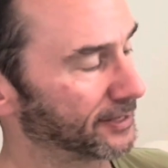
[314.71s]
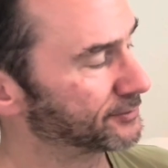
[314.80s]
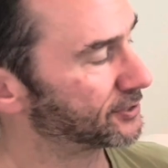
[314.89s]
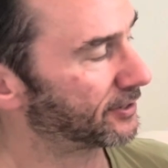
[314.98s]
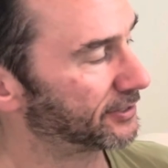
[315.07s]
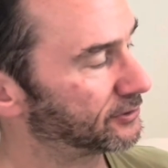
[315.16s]
I'm
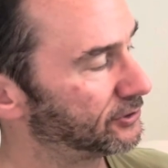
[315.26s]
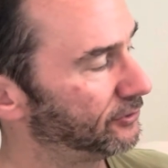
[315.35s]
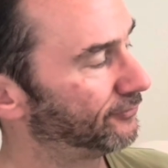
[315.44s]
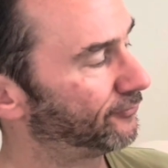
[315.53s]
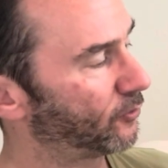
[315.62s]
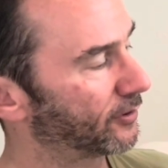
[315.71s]
sorry,
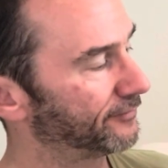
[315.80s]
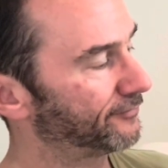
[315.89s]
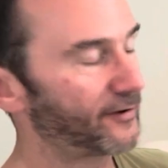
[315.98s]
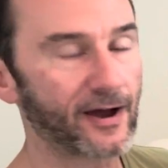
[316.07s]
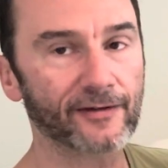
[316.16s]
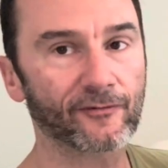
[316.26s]
2, 4, and
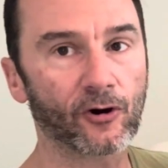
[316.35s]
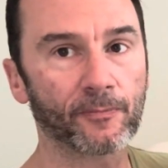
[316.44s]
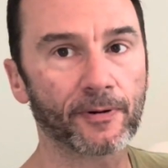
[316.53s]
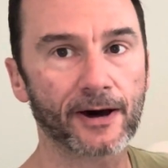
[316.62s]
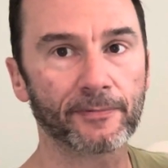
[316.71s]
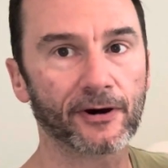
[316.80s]
5 all
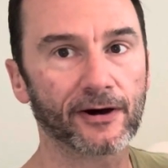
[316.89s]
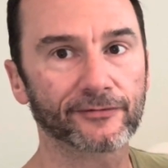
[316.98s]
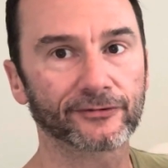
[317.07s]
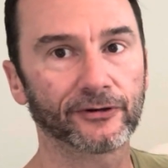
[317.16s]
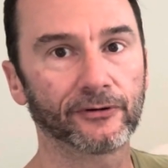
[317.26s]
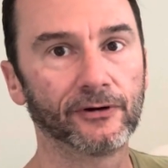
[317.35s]
pop off.
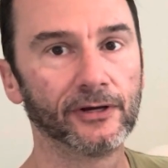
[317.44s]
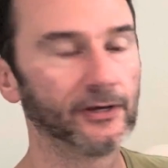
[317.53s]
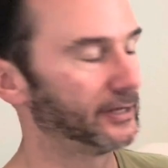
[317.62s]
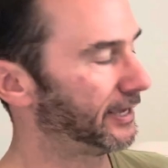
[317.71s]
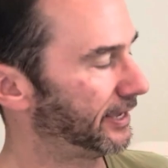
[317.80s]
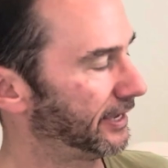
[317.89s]
So
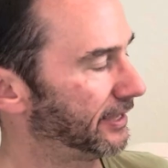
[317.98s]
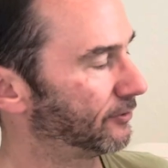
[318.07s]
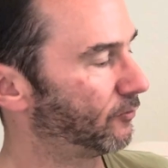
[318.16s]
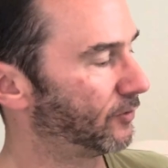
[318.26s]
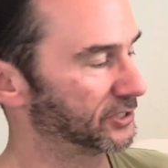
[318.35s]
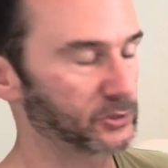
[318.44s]
and the
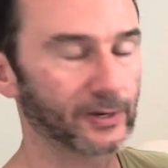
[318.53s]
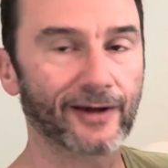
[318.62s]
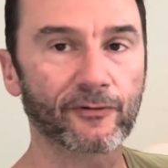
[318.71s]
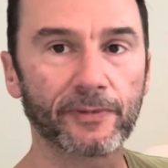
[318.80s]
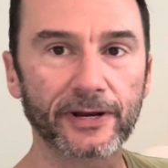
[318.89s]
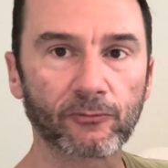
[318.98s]
1. So
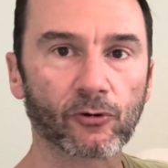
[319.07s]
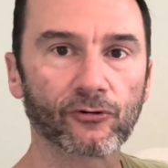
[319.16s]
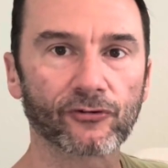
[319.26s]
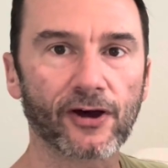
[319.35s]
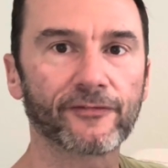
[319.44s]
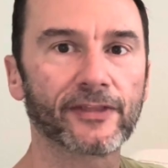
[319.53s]
everybody
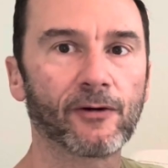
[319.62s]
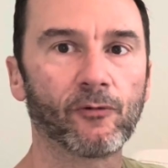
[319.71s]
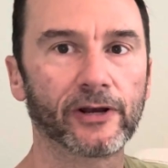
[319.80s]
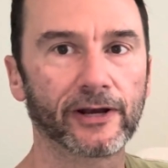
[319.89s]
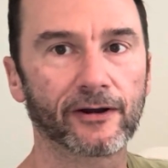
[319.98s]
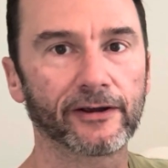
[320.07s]
rolls off of that
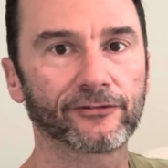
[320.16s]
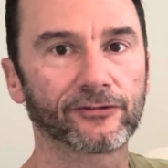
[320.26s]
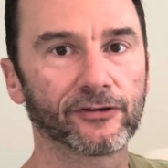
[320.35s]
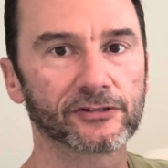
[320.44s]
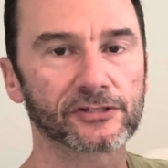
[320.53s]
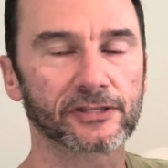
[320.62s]
one area. So
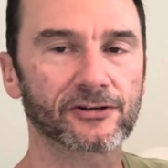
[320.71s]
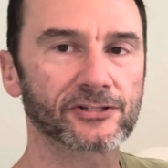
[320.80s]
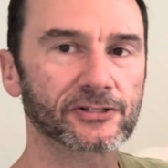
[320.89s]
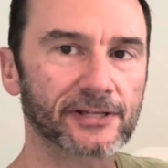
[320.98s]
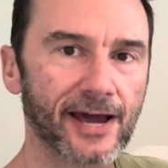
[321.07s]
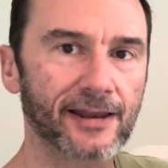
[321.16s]
there's
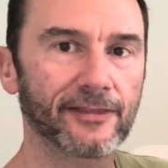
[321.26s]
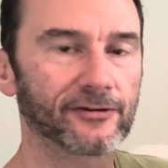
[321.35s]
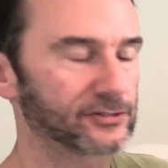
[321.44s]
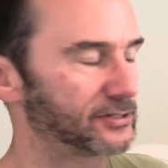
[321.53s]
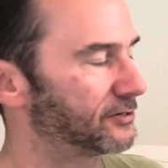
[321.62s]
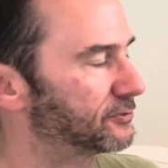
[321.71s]

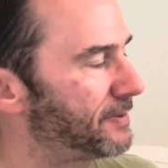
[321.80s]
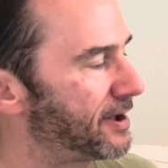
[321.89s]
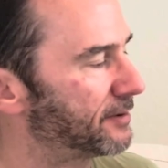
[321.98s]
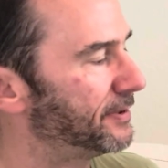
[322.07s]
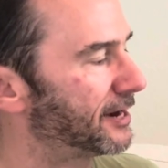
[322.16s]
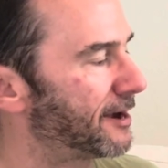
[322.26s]

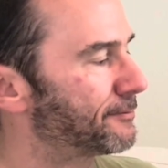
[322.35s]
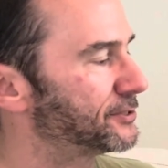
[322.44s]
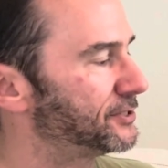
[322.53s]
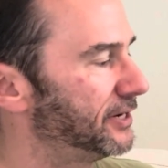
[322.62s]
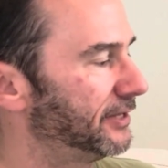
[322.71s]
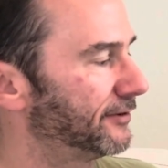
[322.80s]
bound to be an
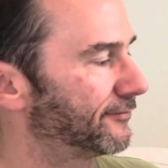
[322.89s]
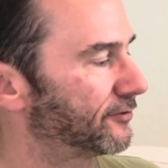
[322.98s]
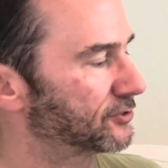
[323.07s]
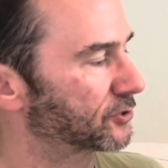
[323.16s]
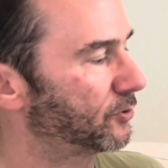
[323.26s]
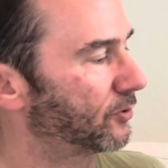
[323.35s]
opportunity there for
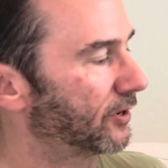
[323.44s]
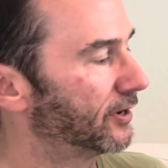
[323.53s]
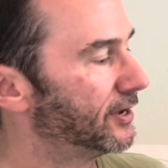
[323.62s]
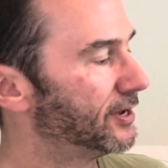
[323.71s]
a score.